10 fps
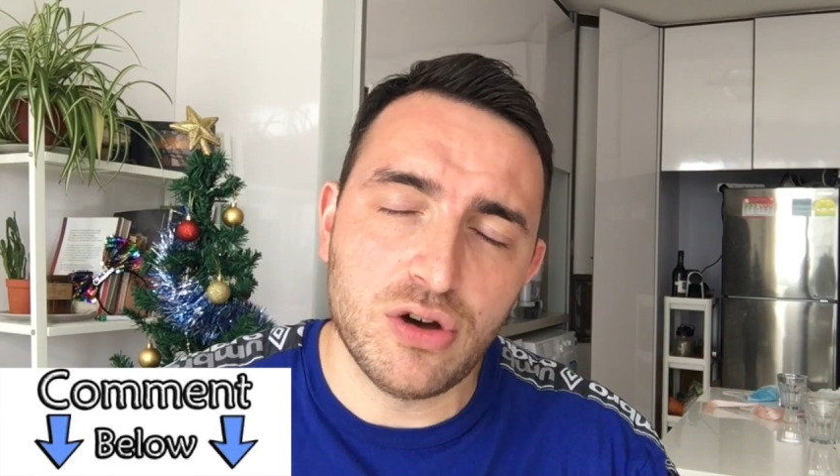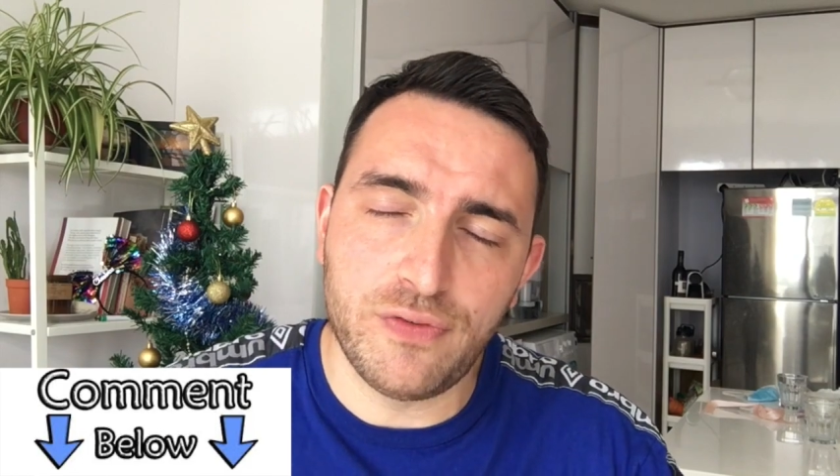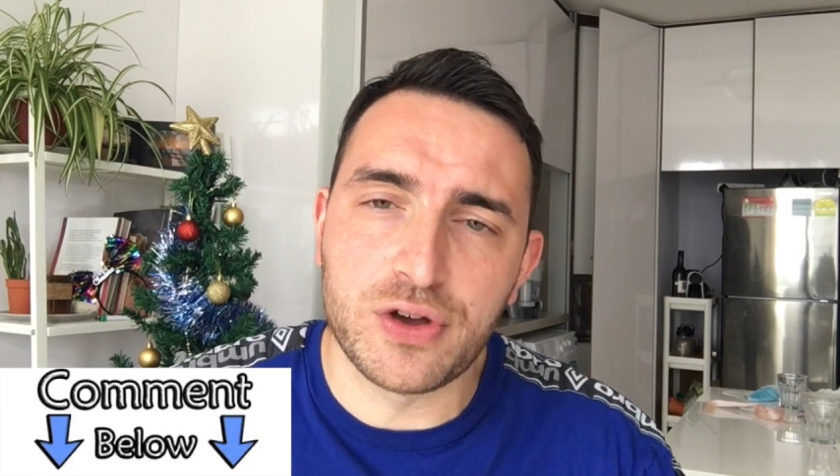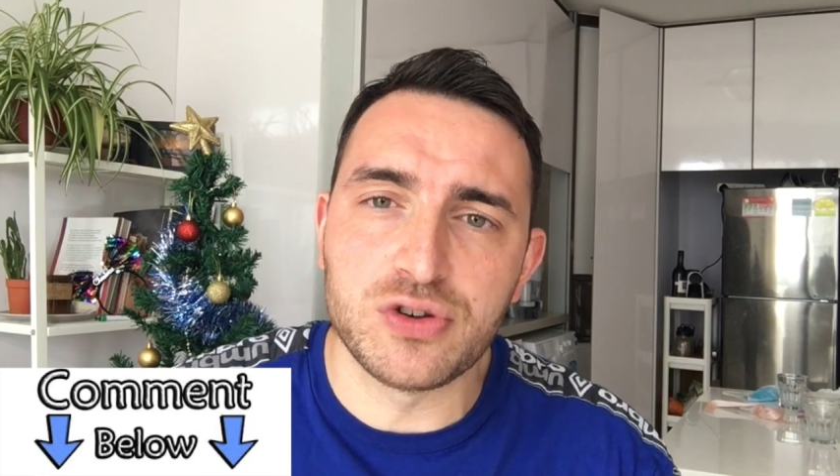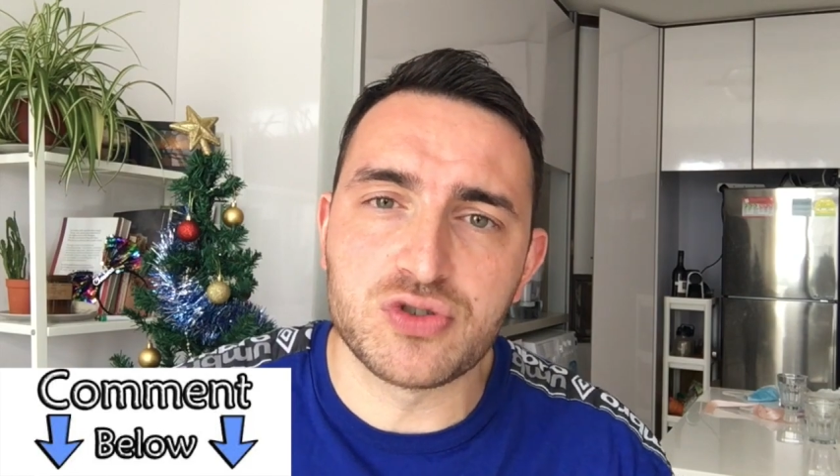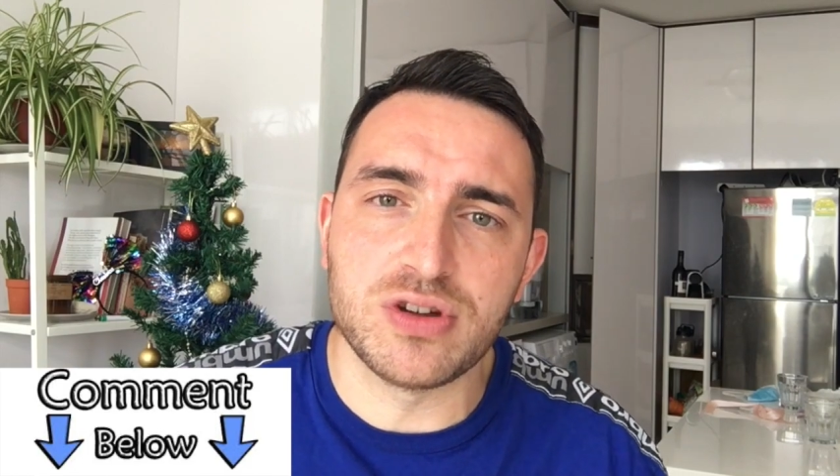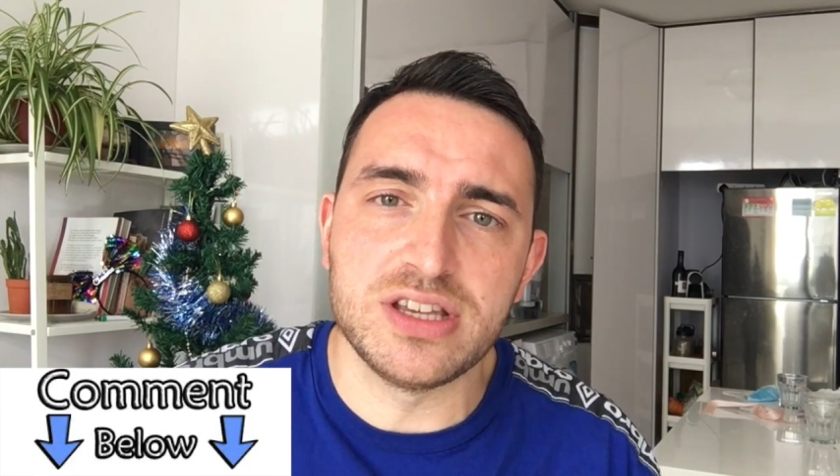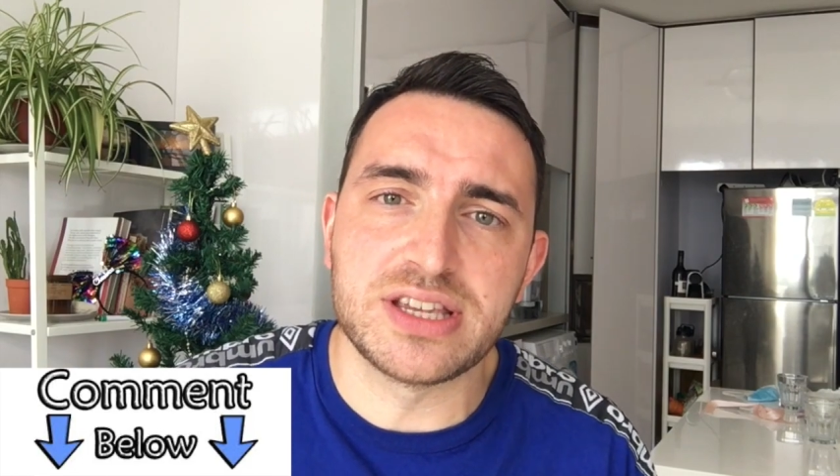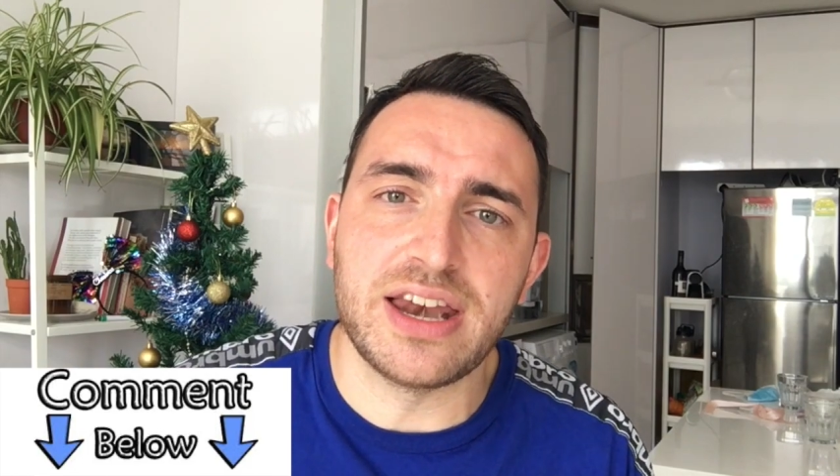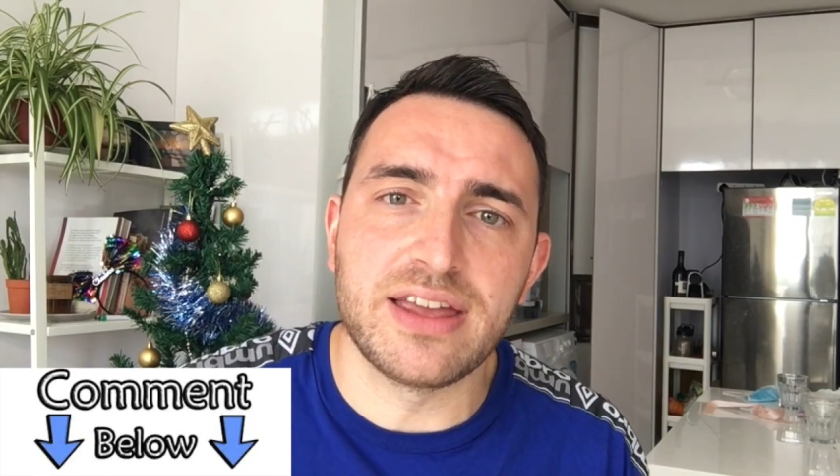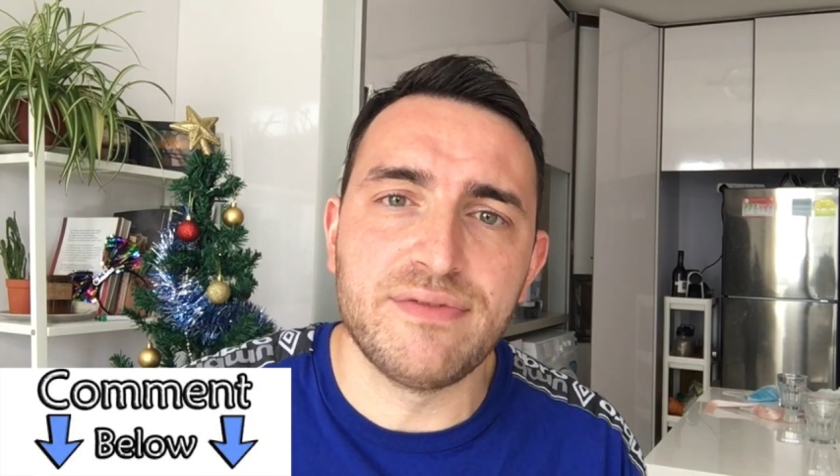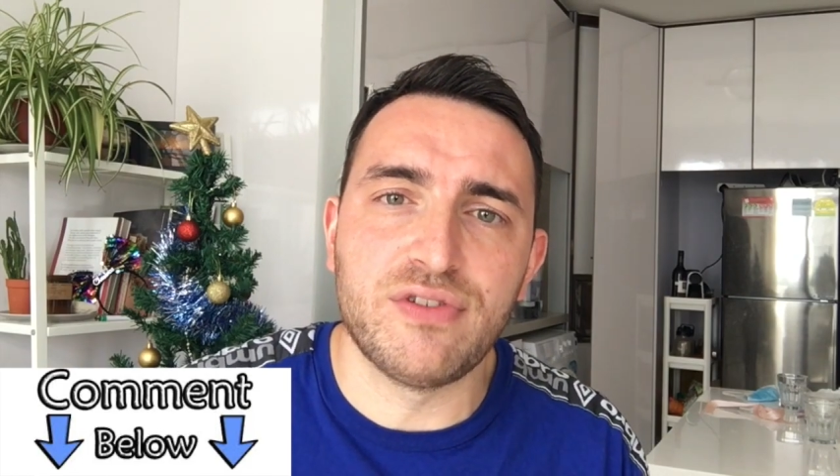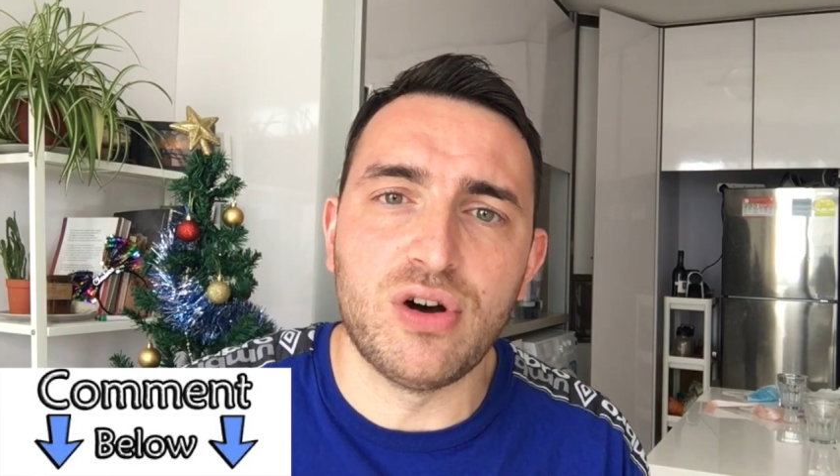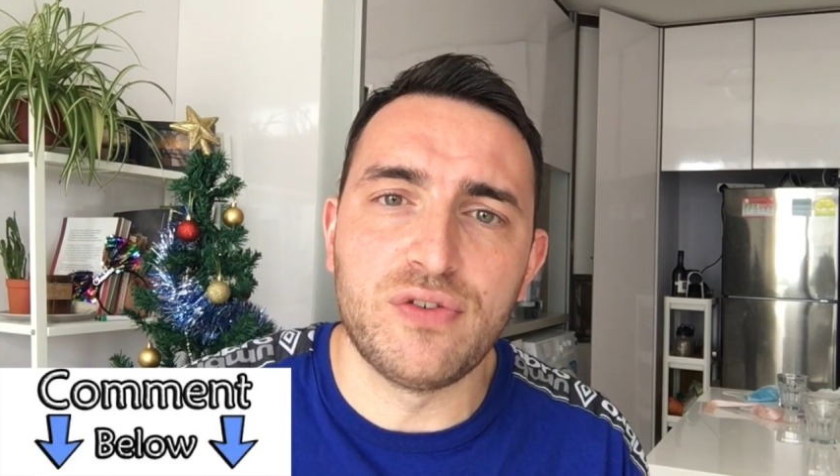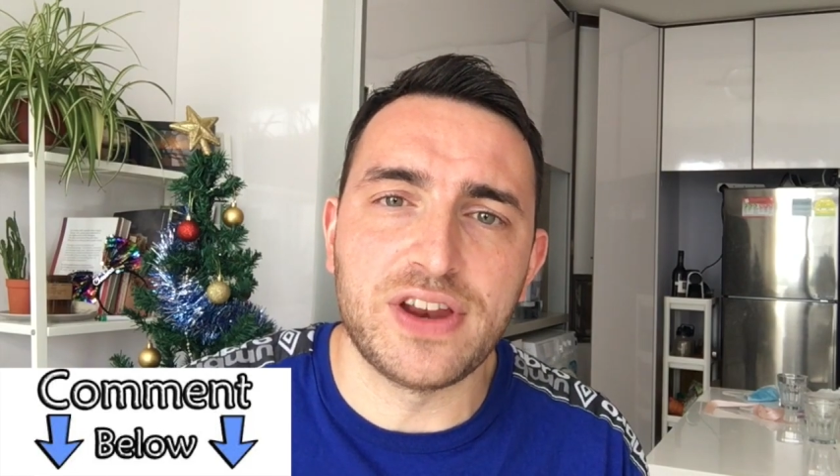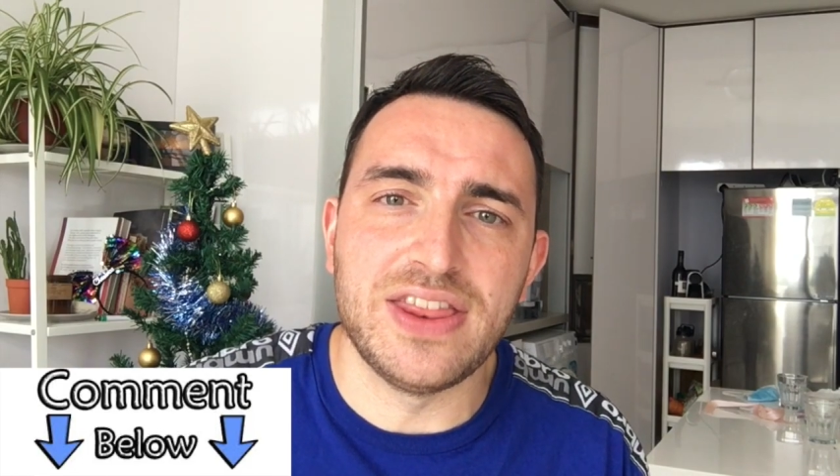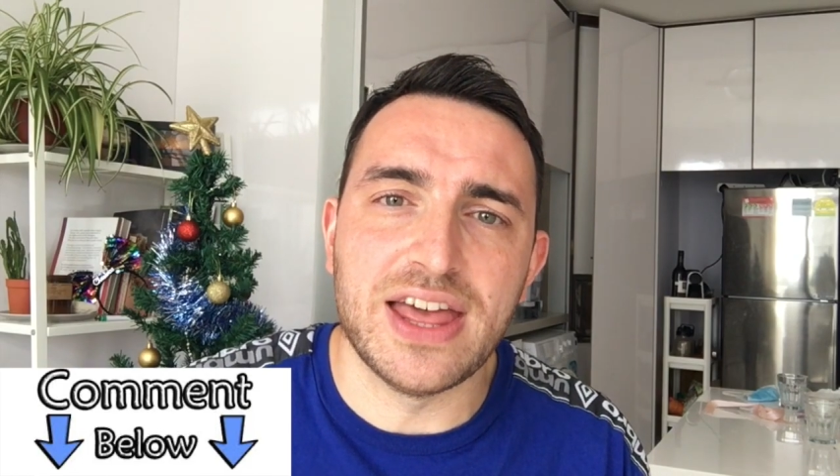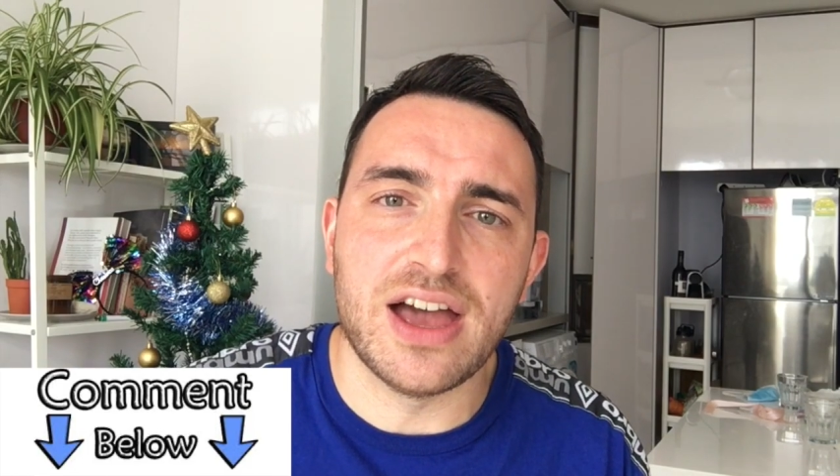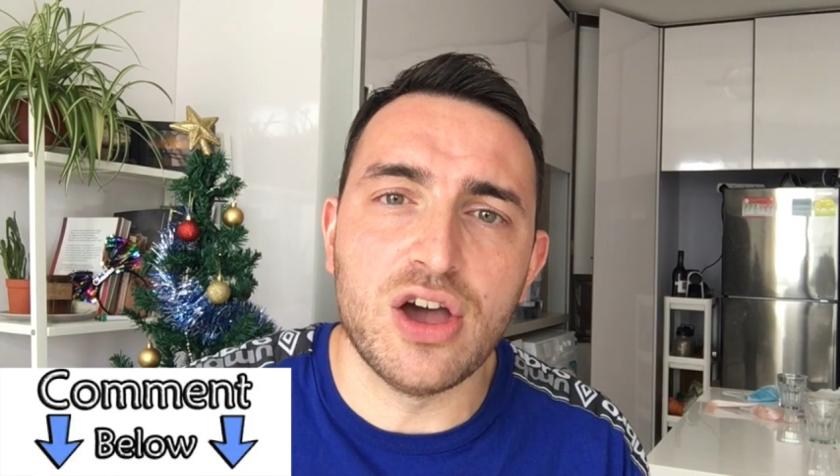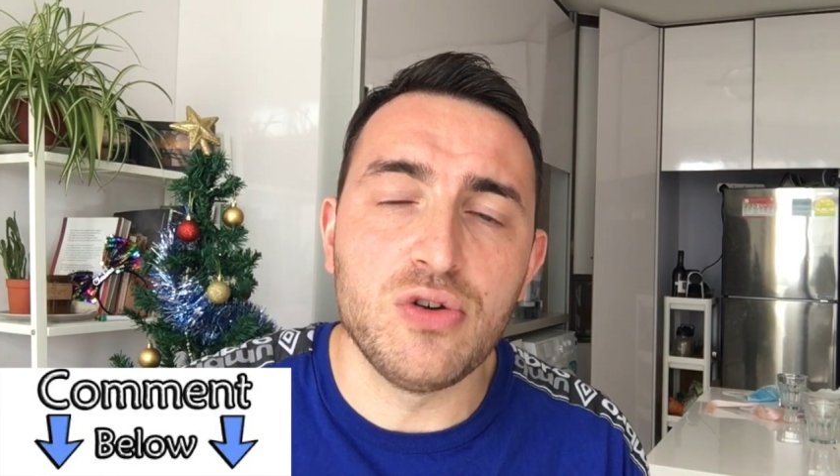other countries getting involved in their